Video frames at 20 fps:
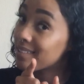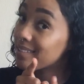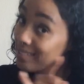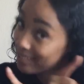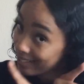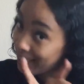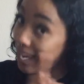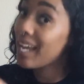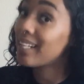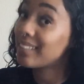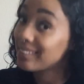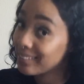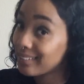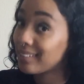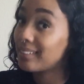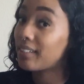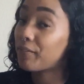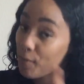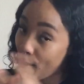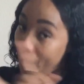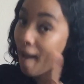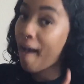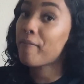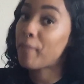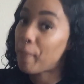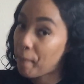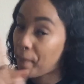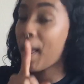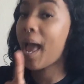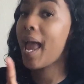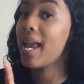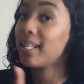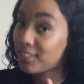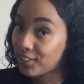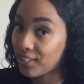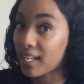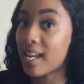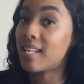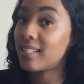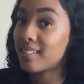okay? If you have the
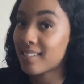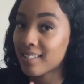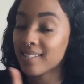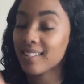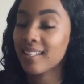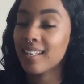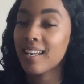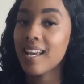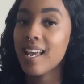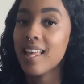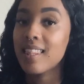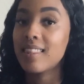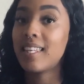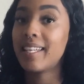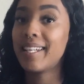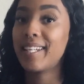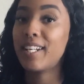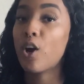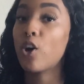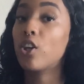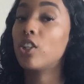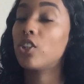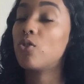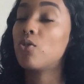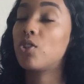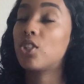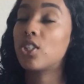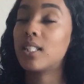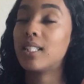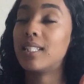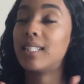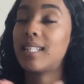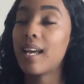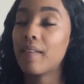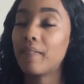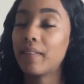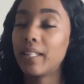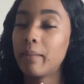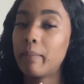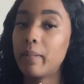patience, then you should
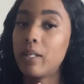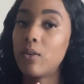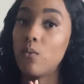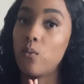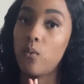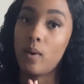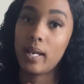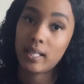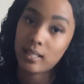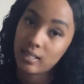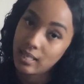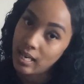definitely be wick